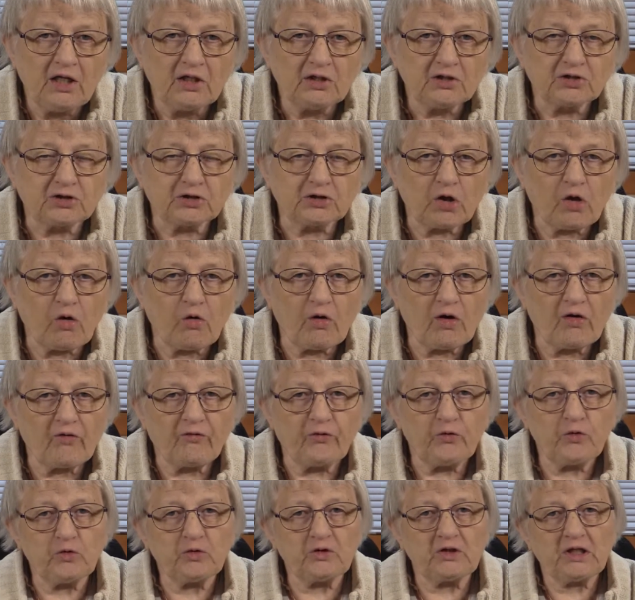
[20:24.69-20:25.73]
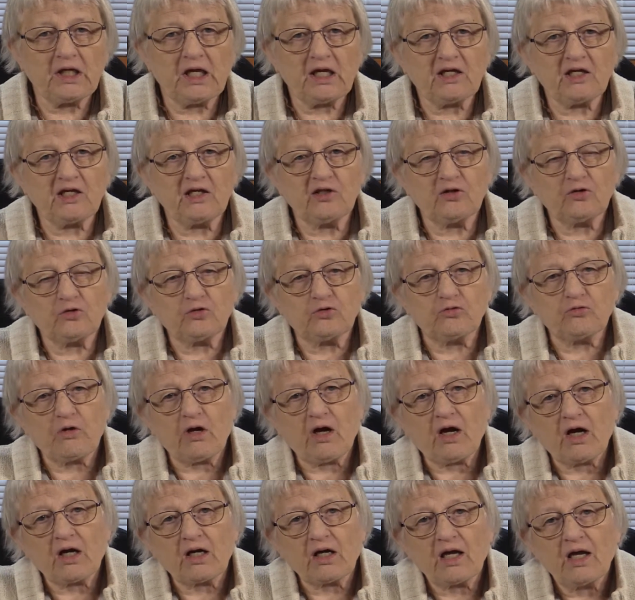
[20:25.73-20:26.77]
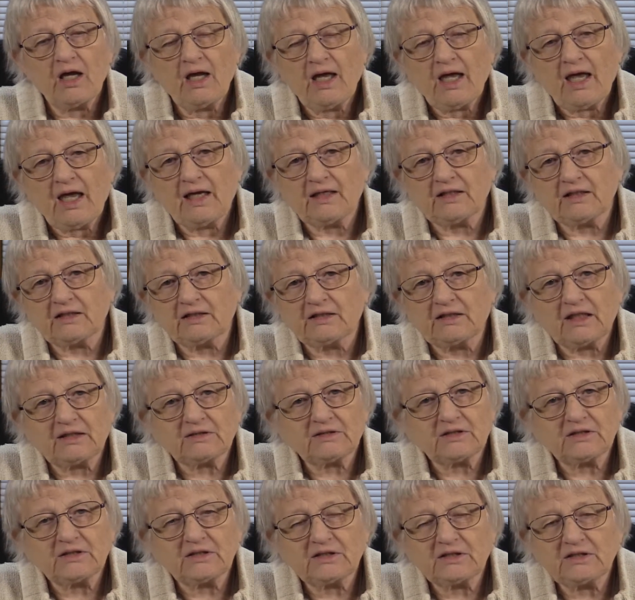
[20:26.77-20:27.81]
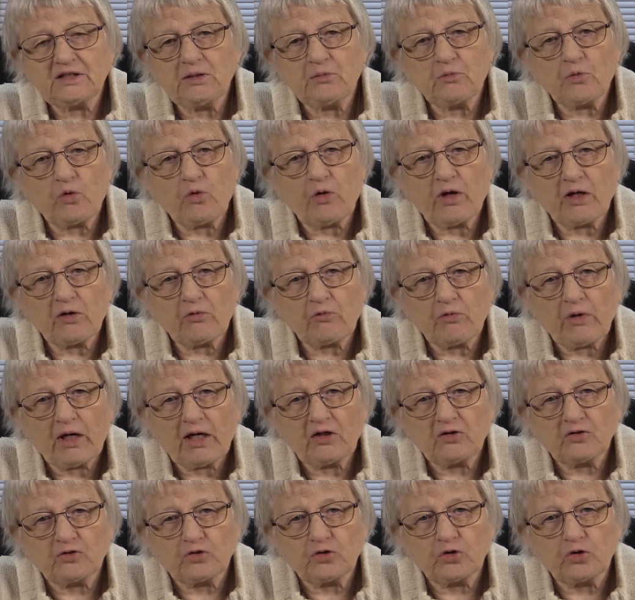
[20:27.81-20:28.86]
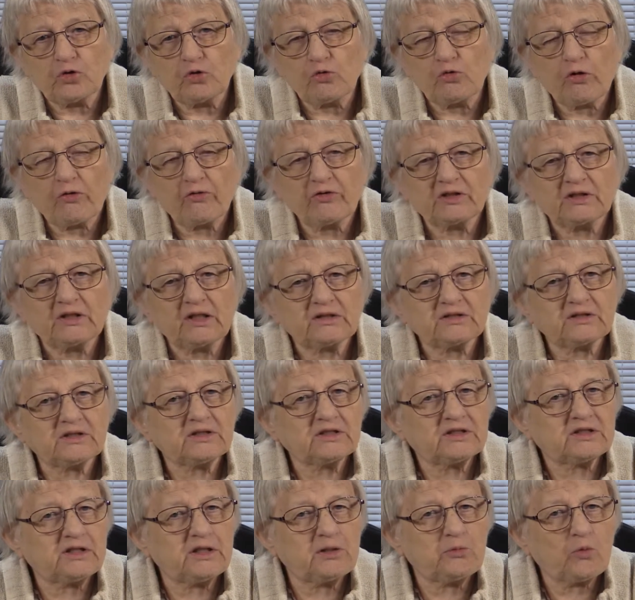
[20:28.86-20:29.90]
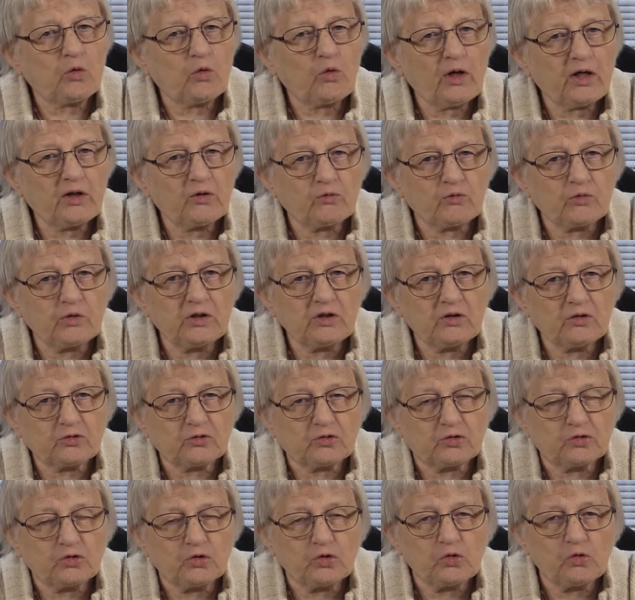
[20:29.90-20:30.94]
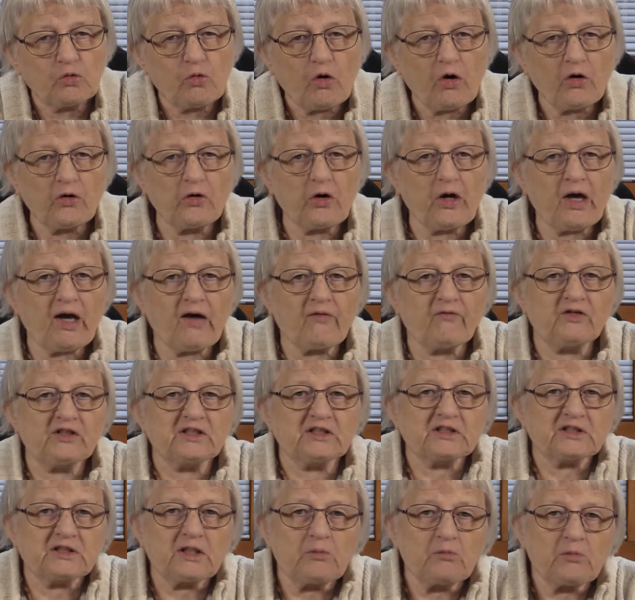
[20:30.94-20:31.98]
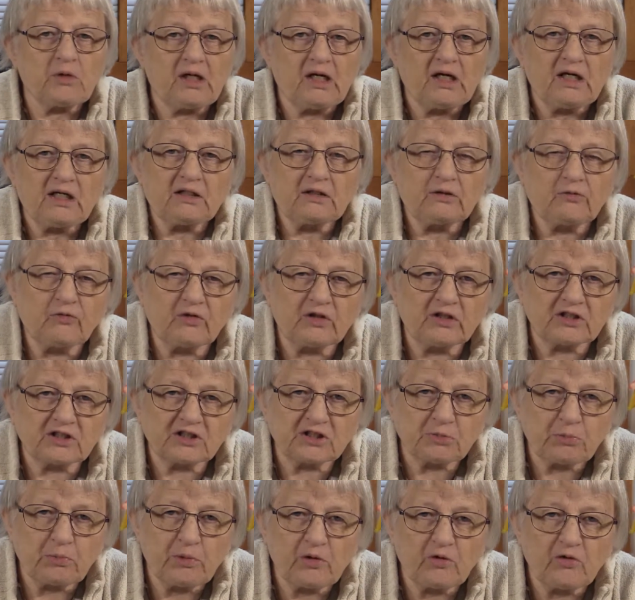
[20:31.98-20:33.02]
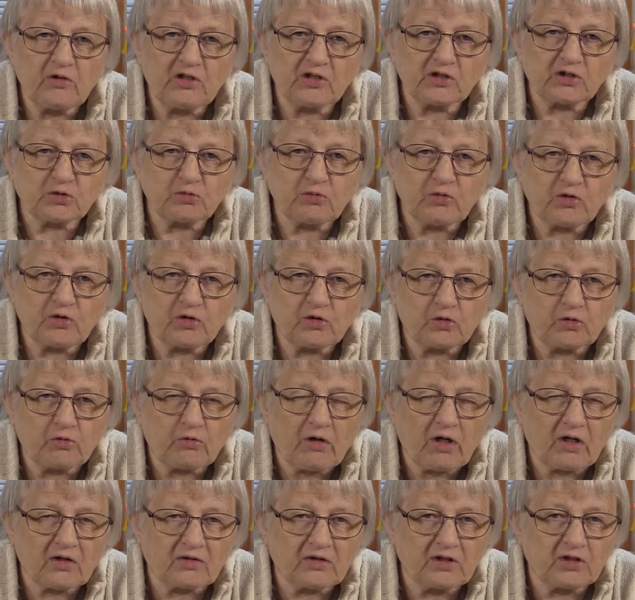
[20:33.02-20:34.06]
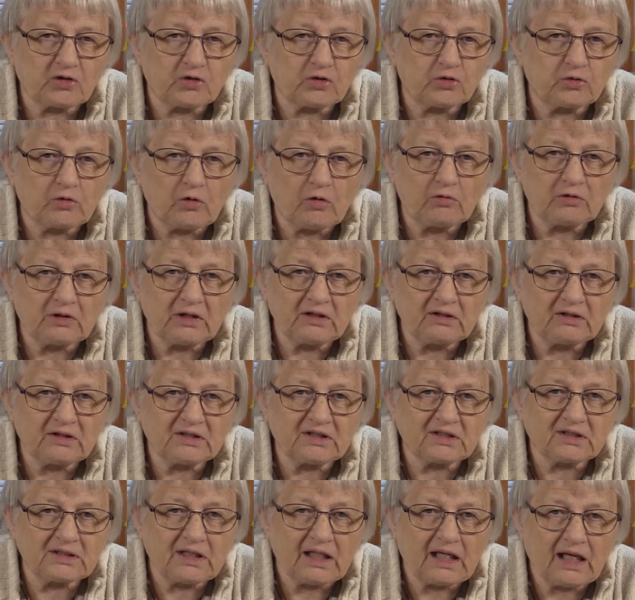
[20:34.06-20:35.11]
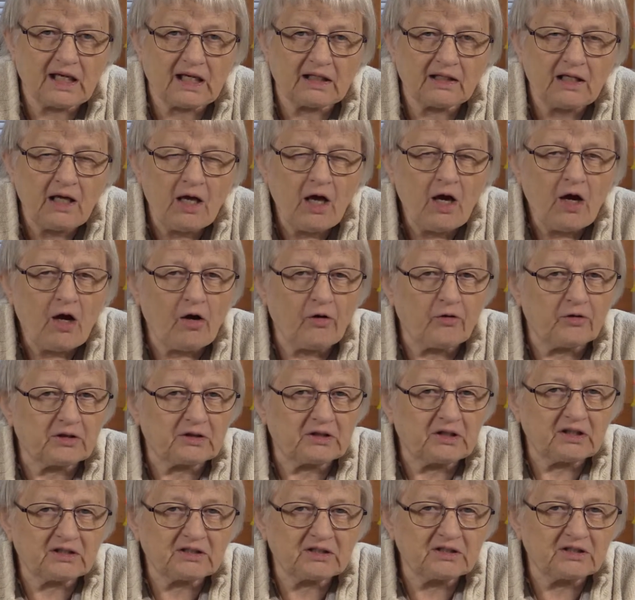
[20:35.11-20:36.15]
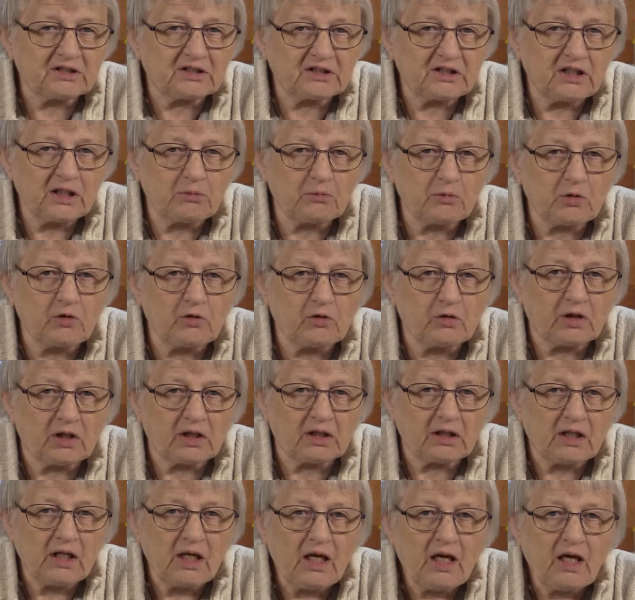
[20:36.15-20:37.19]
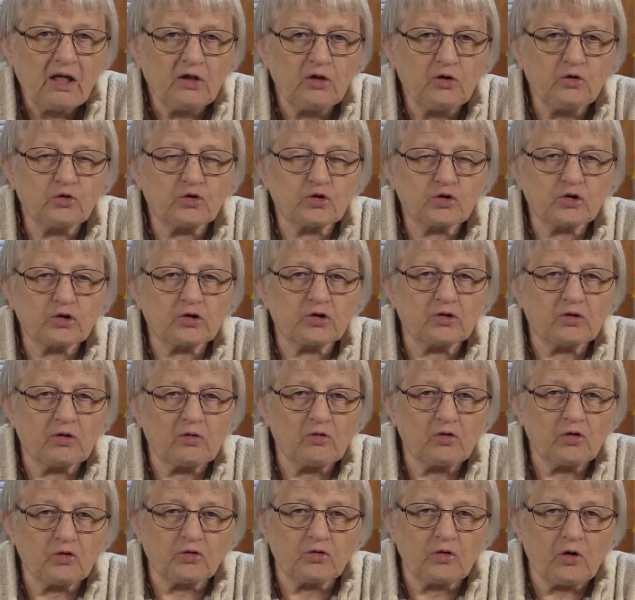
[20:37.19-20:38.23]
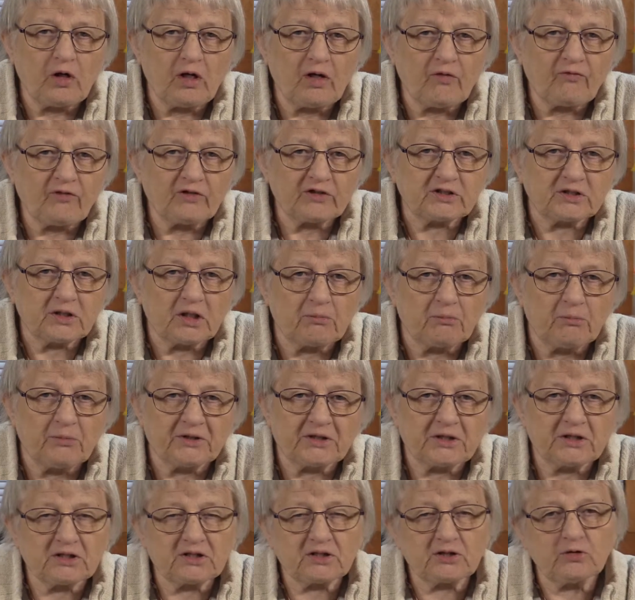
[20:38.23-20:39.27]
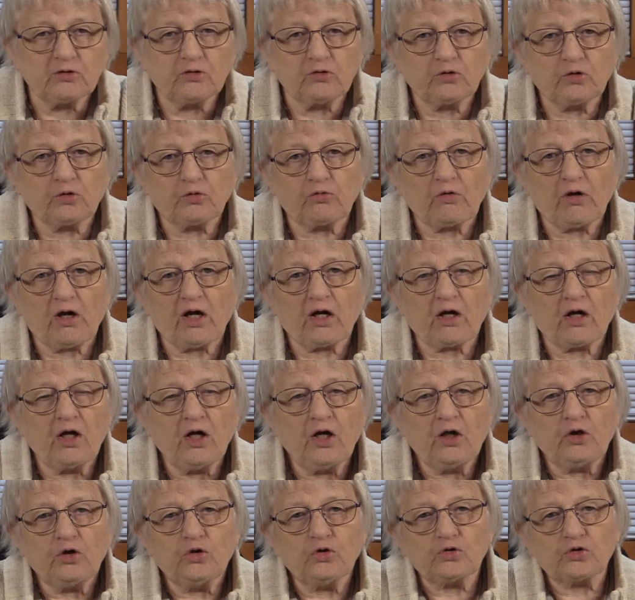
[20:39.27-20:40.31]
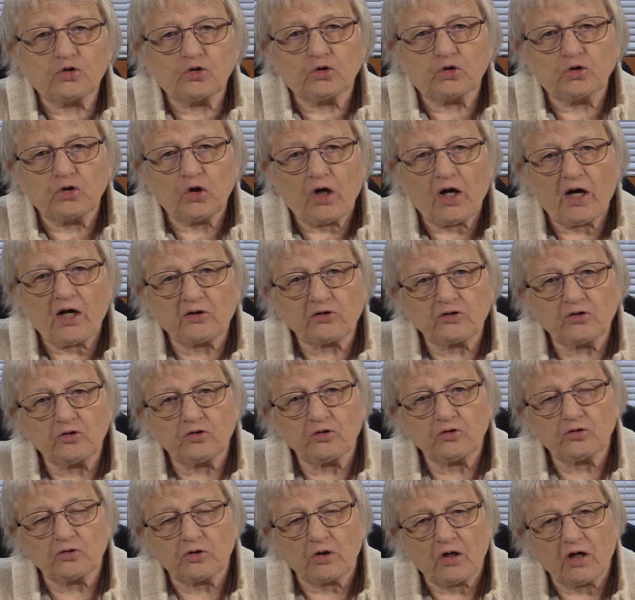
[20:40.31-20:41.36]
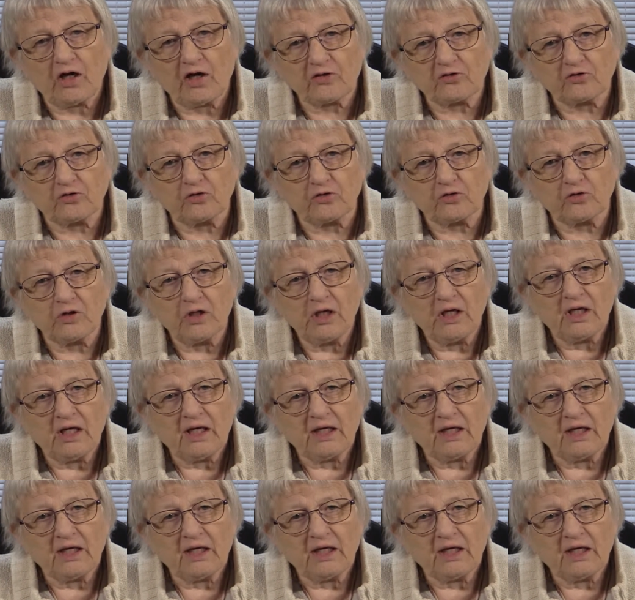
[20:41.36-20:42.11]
So if you're taking a drug and it doesn't seem quite right to you or it doesn't seem quite real to you or you're having some kind of an experience with a drug that you don't understand or it doesn't seem good, you should should, if it's a medicinal drug, you should talk to your doctor.